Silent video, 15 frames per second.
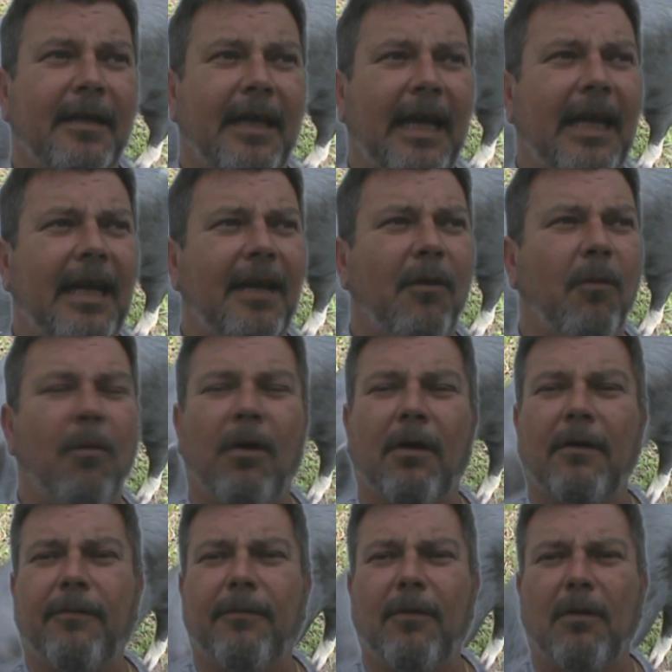isn't it
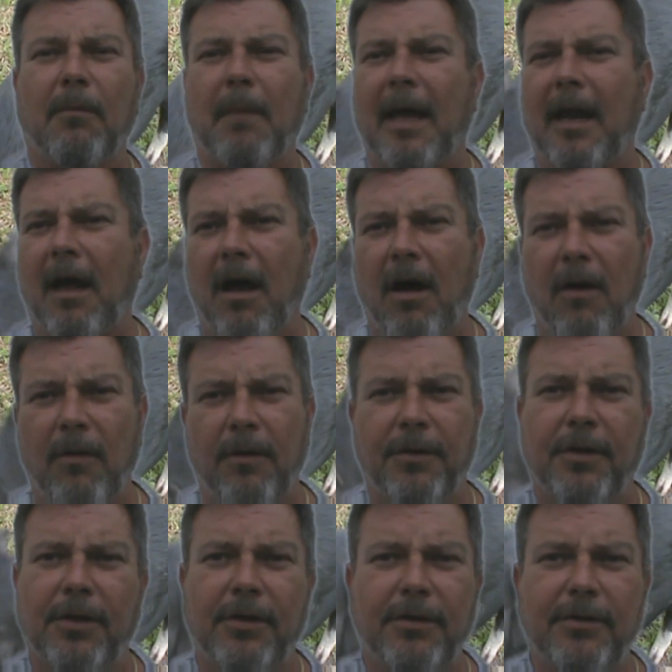wonderful about all the
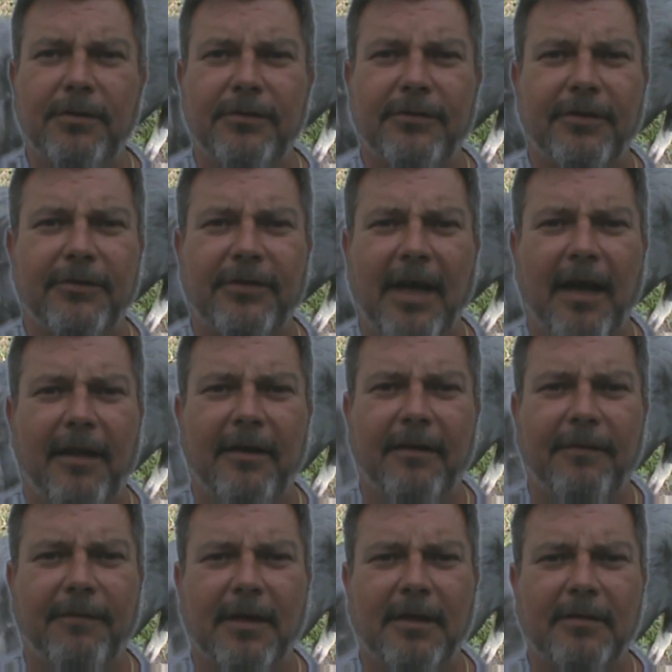news that's out
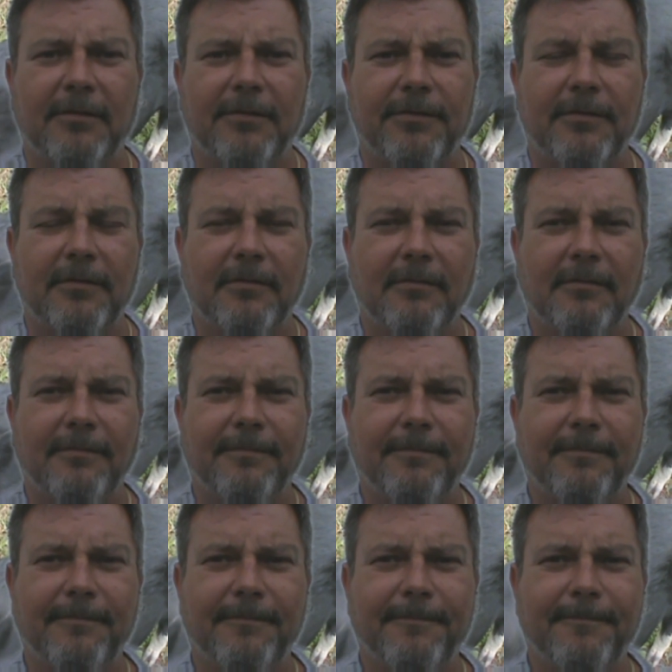there, folks?
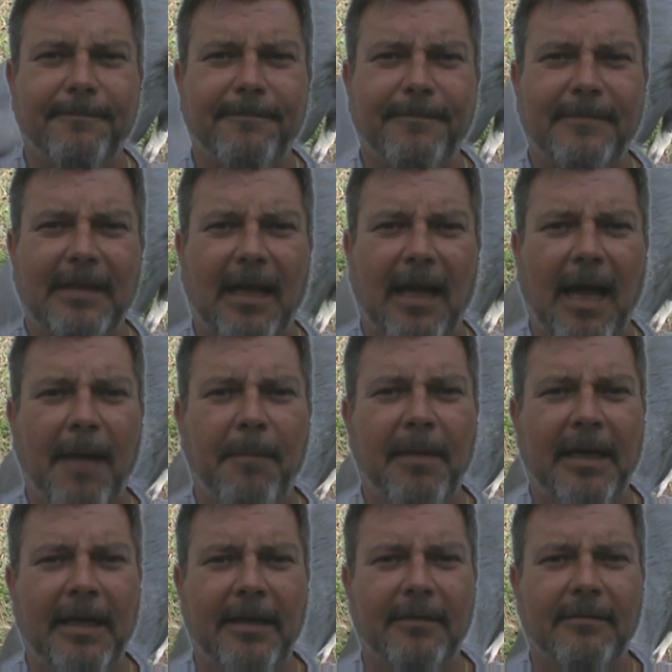I
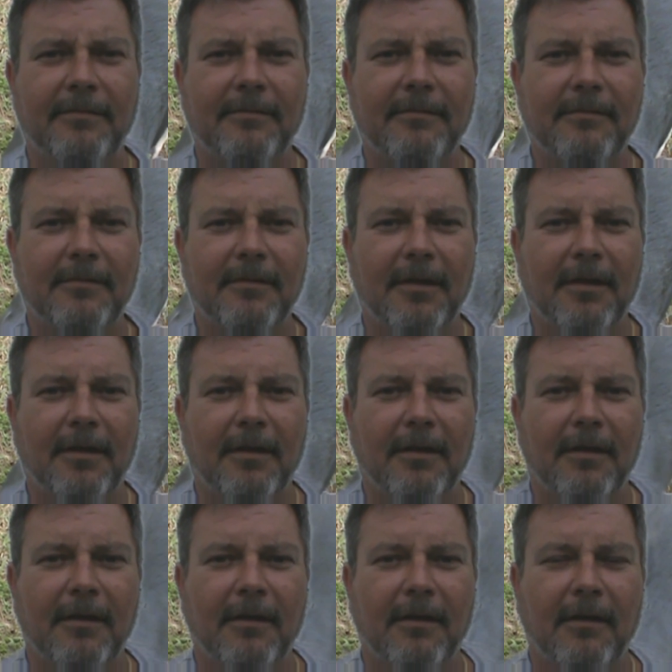mean,
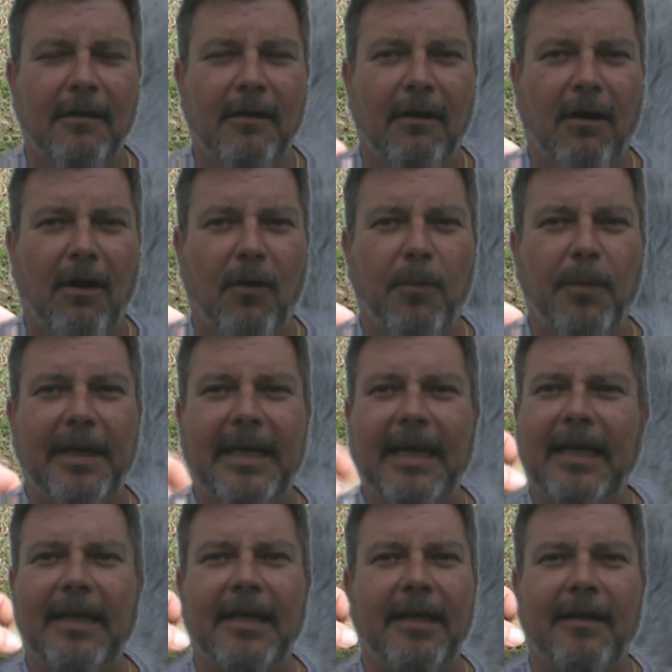are we
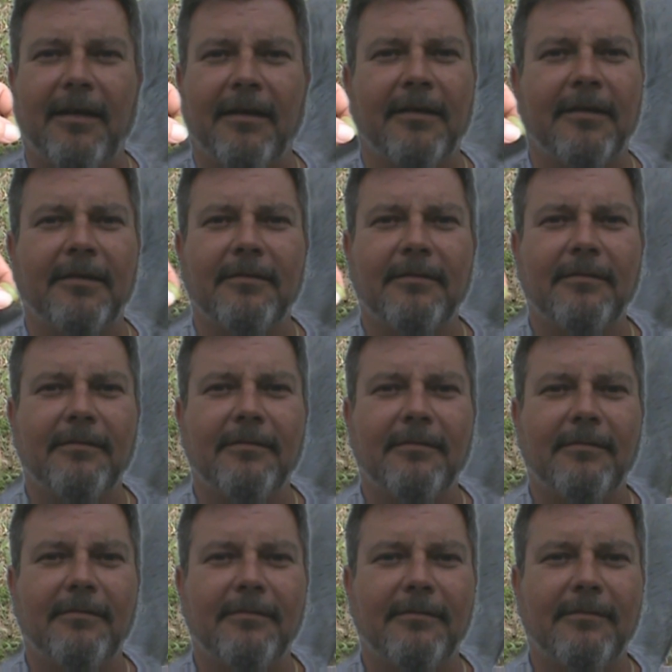getting it done?
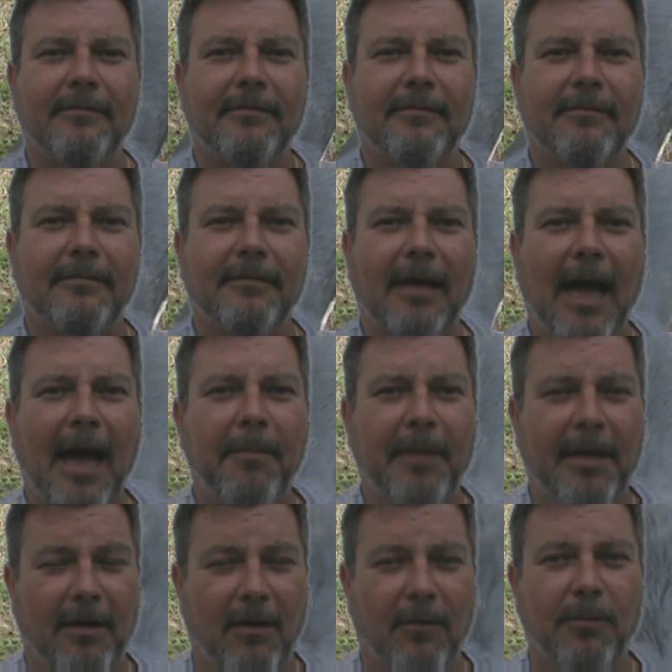I
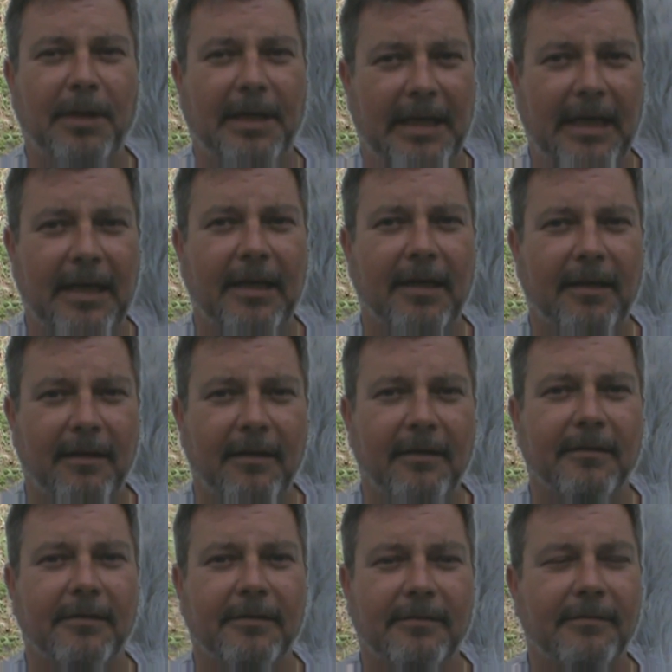mean, are we getting it
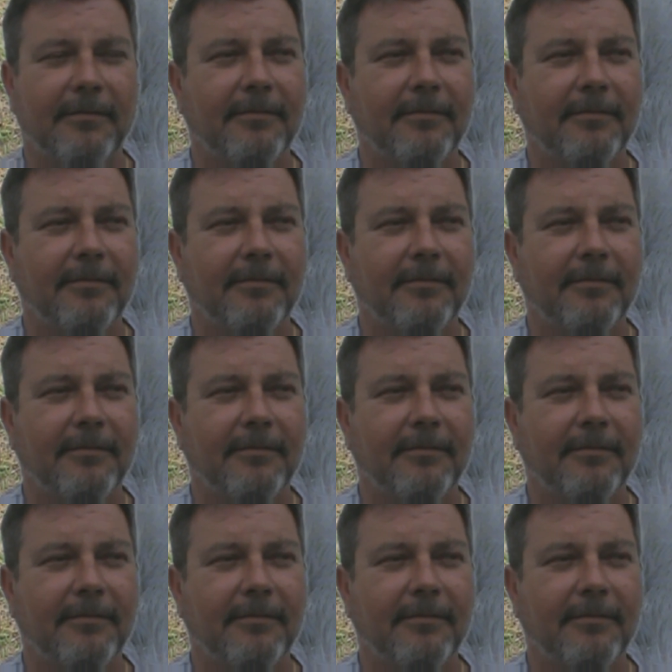done?